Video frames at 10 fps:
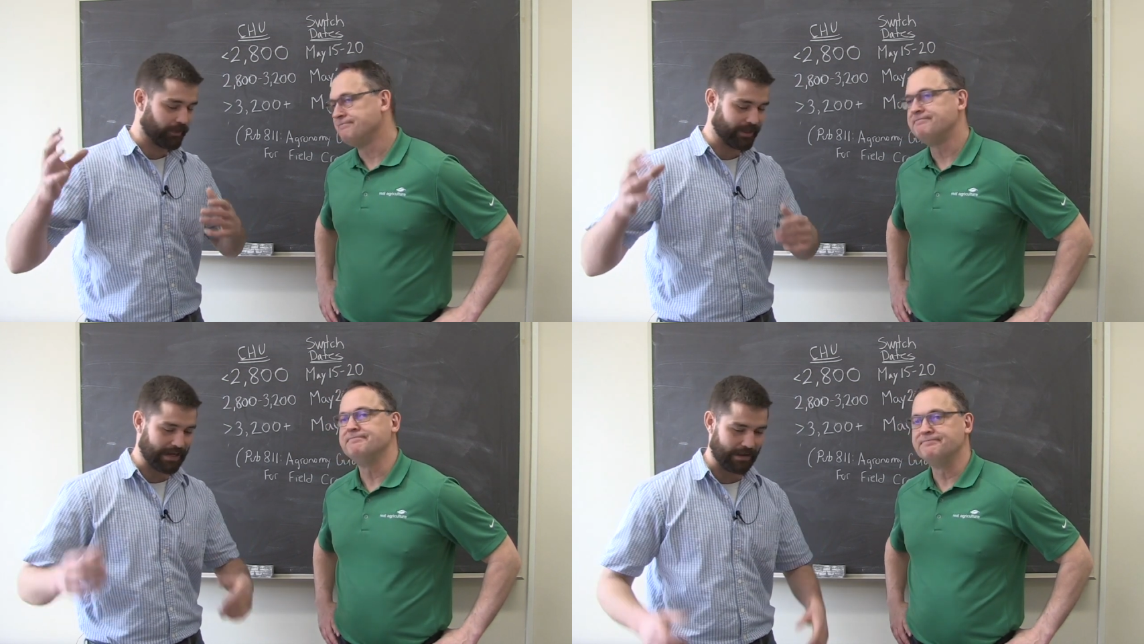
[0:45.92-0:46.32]

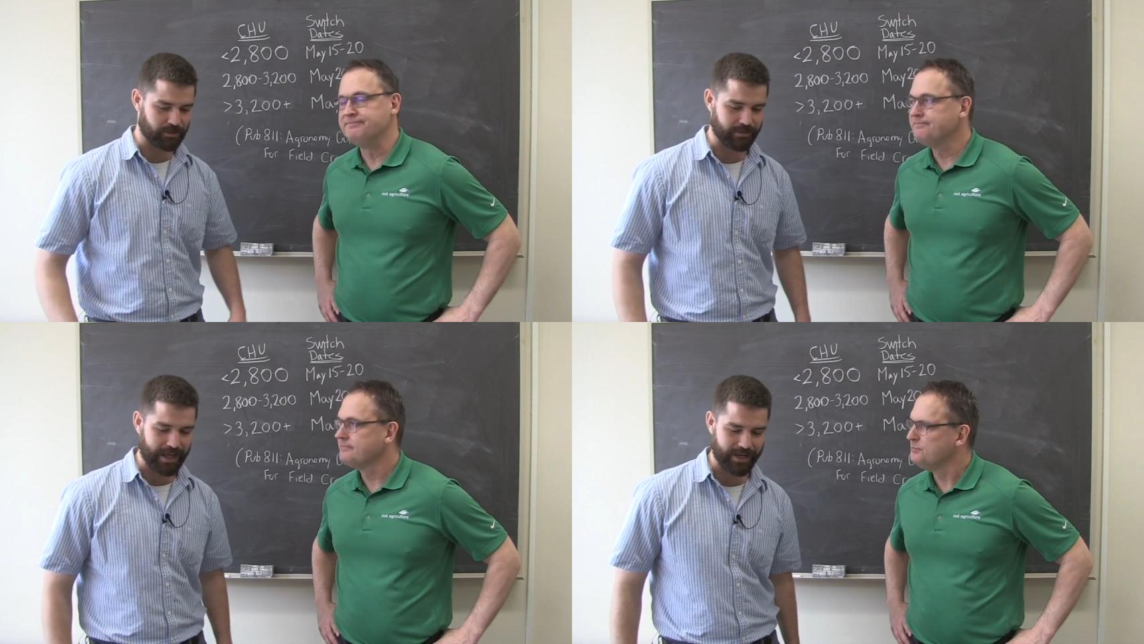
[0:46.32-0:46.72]
Speaker 1: rain
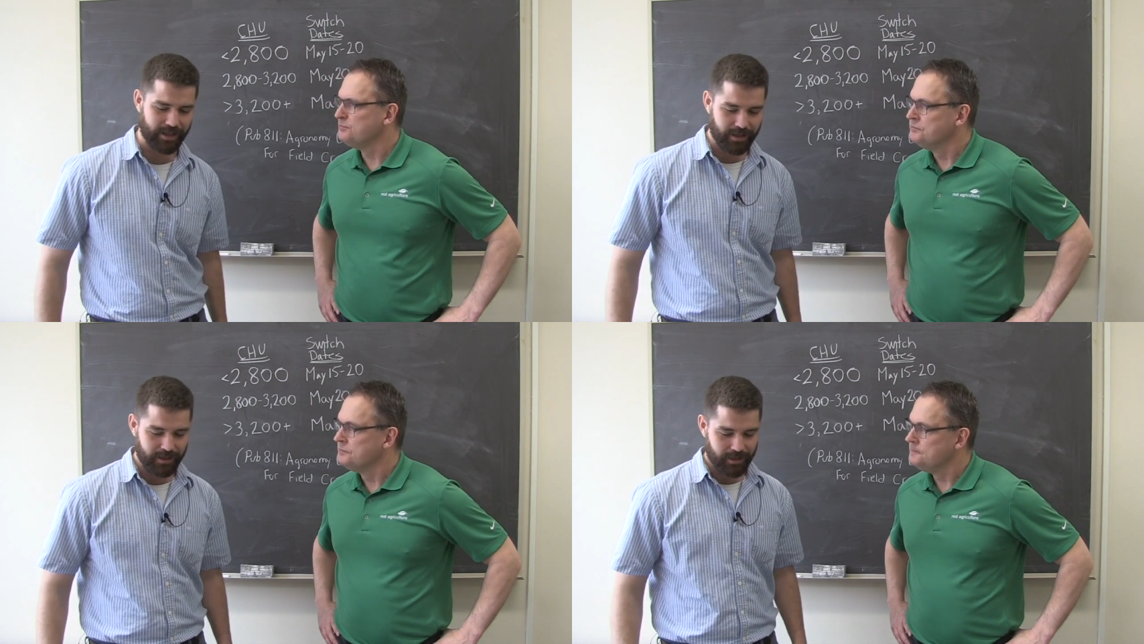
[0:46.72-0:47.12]
after
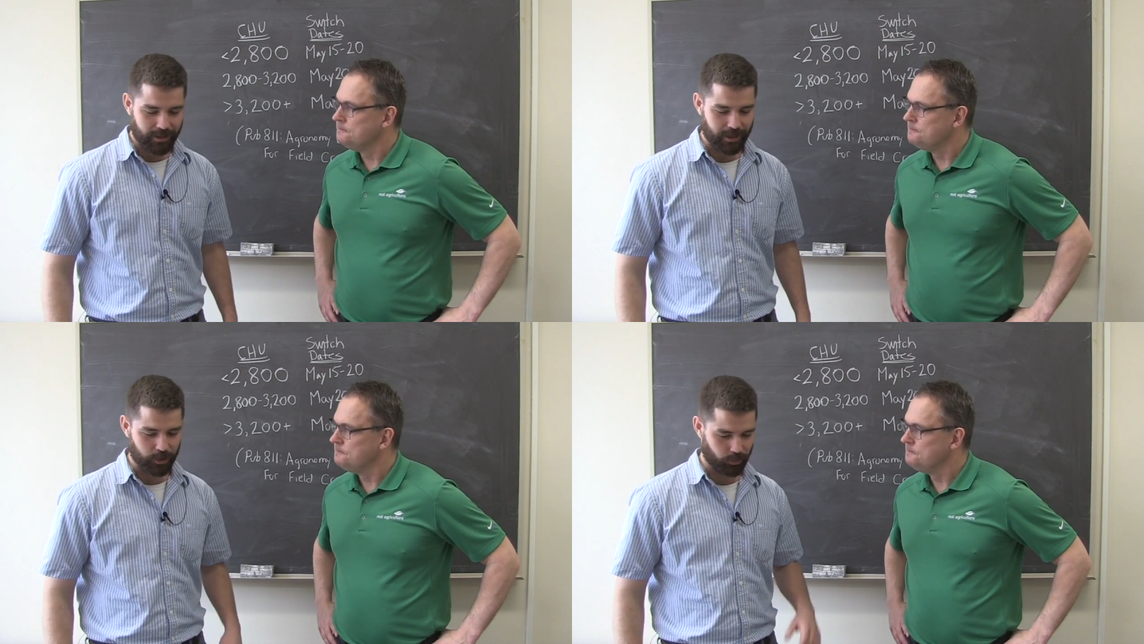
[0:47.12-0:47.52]
that.
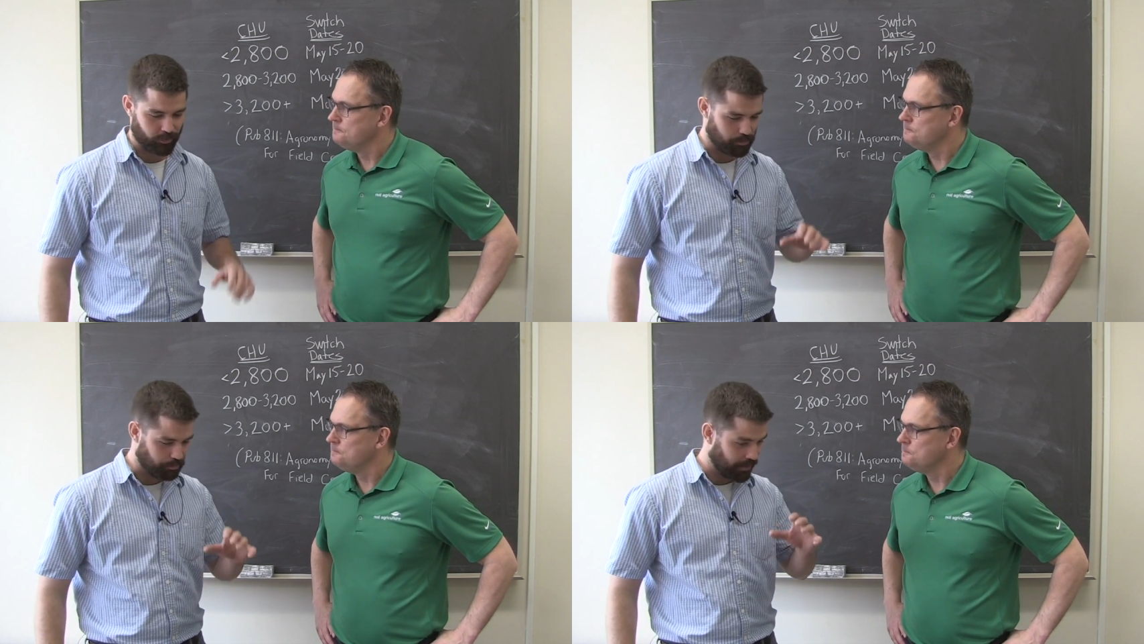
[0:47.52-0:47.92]

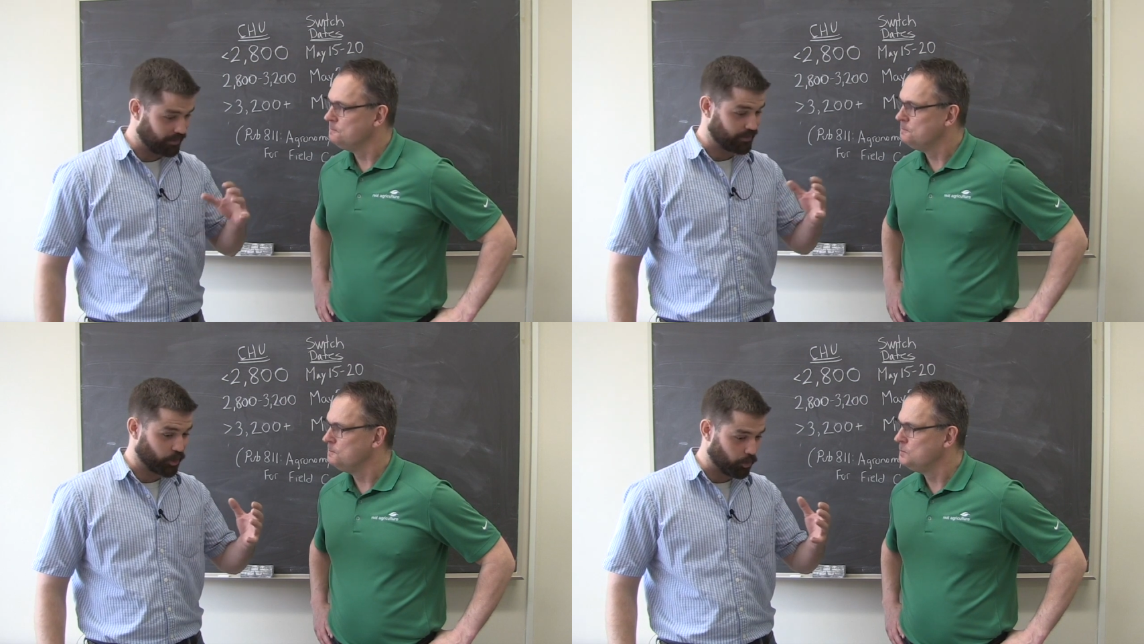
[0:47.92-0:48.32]
There's been
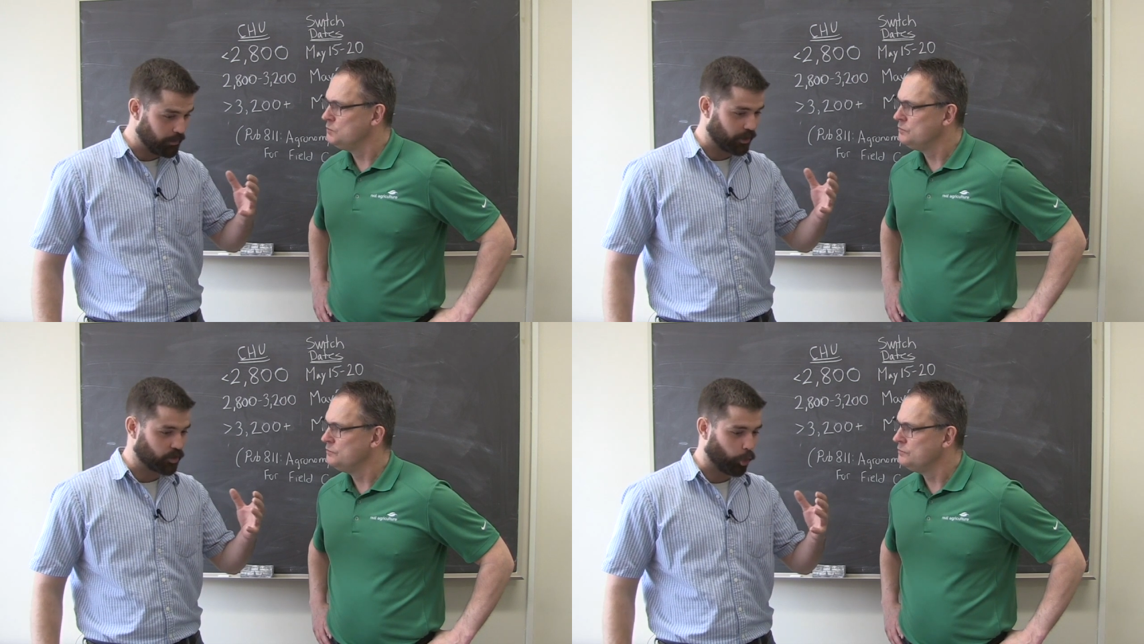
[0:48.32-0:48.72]
a little
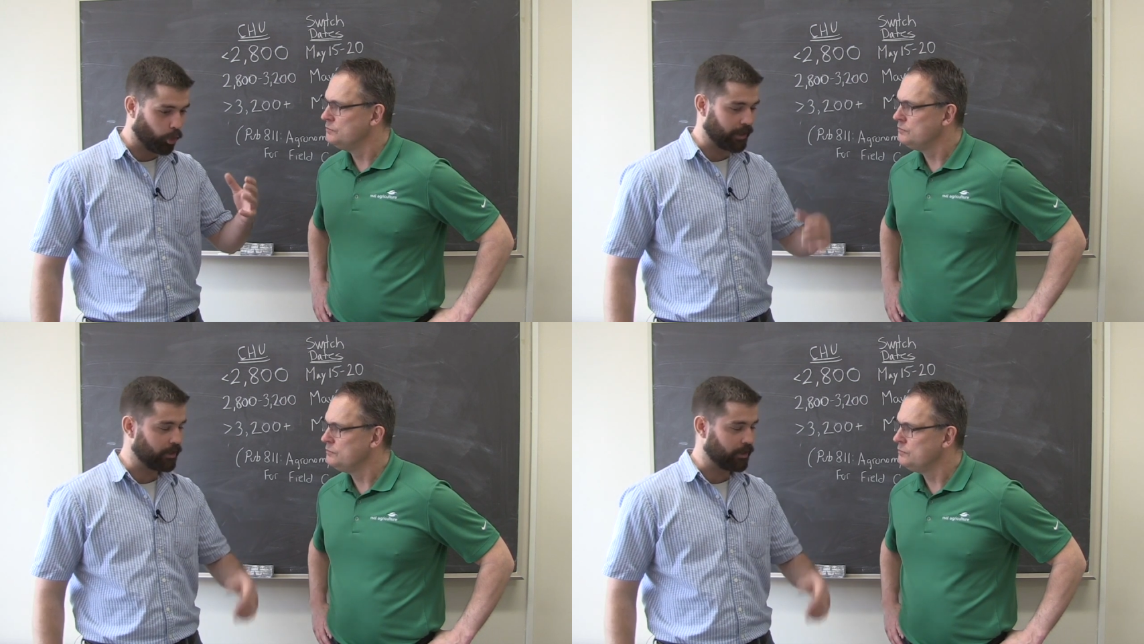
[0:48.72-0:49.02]
bit of corn